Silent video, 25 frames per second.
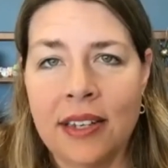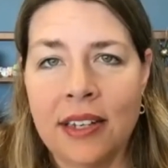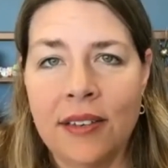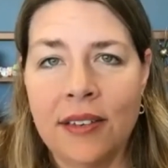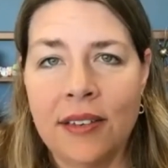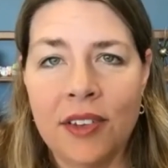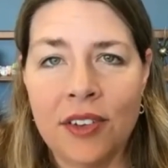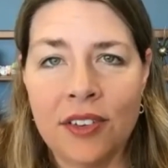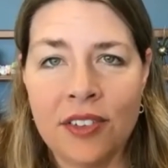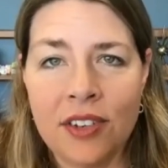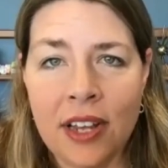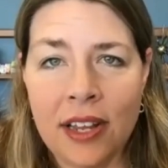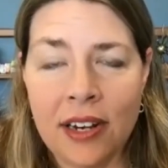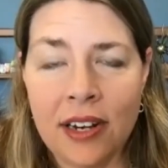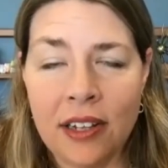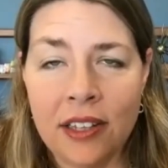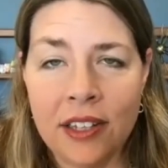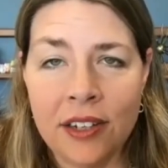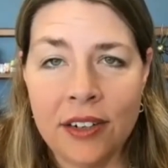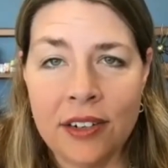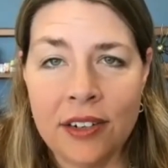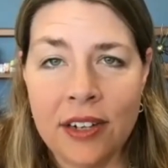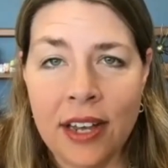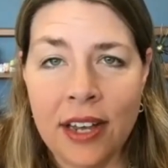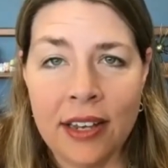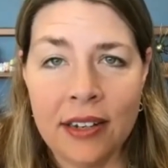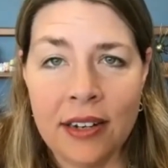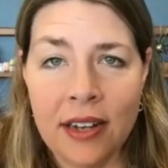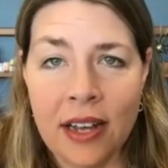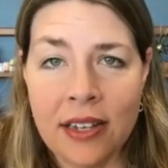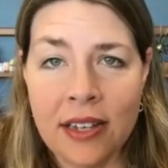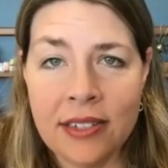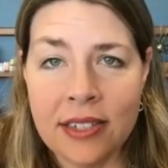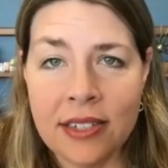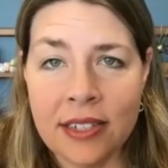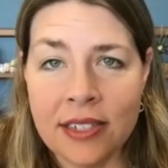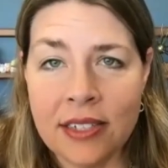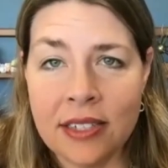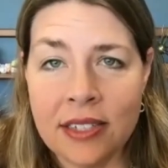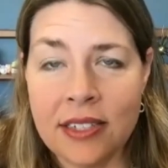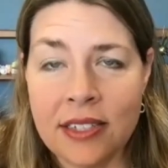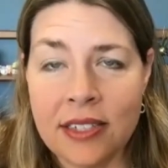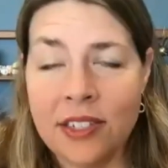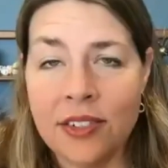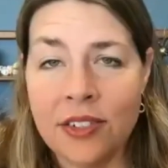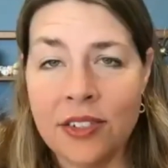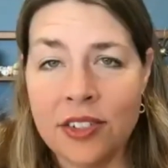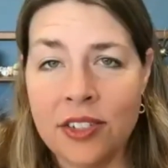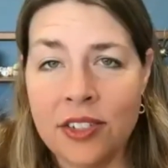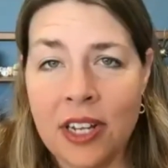And if there's not a clear diagnostic, it's
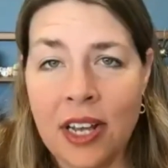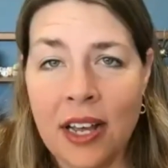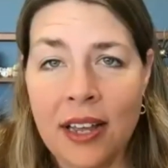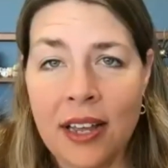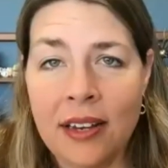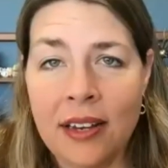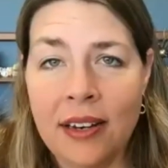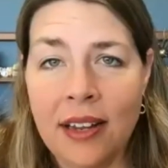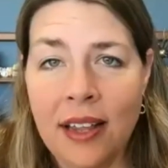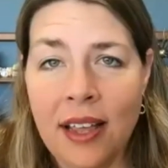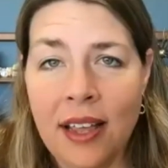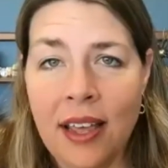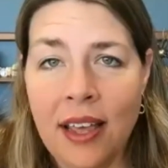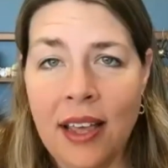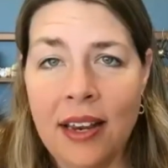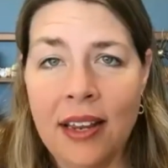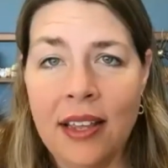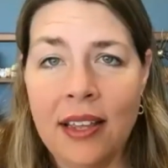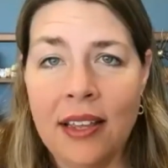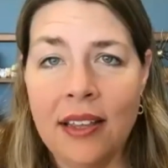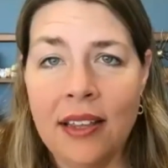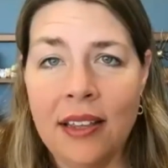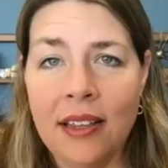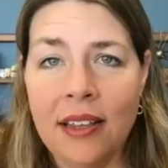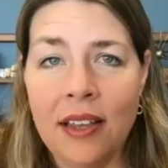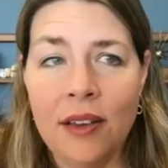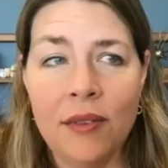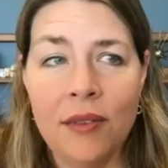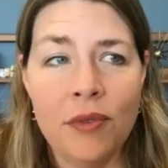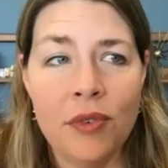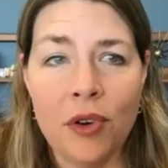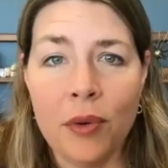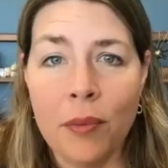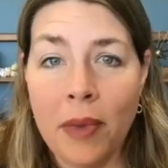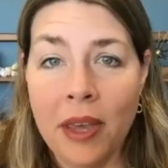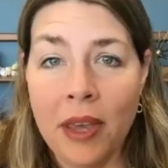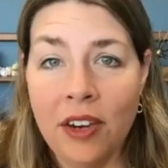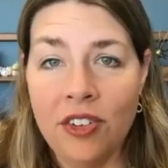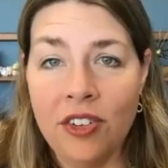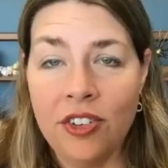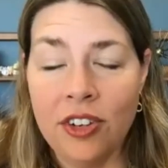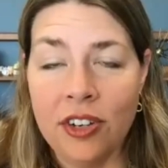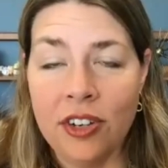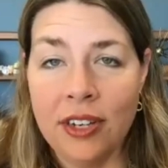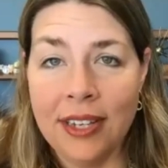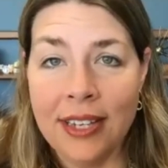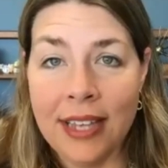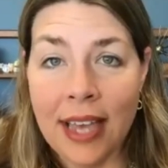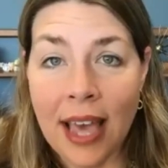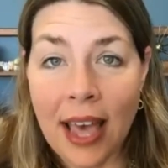because there's not any
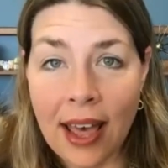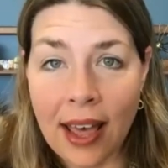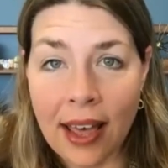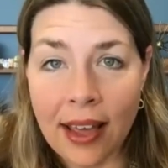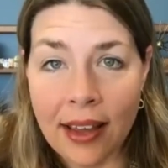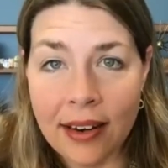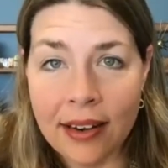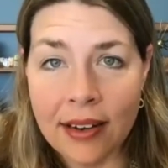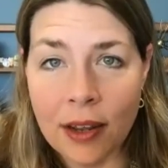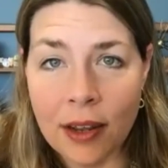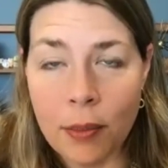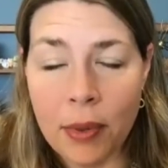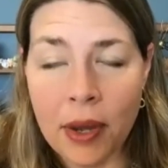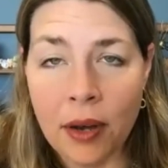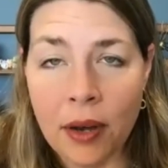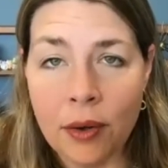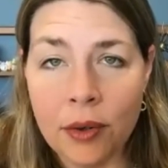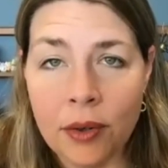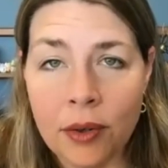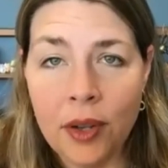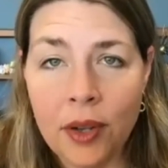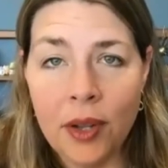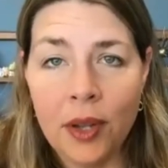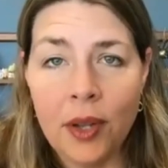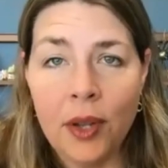information yet about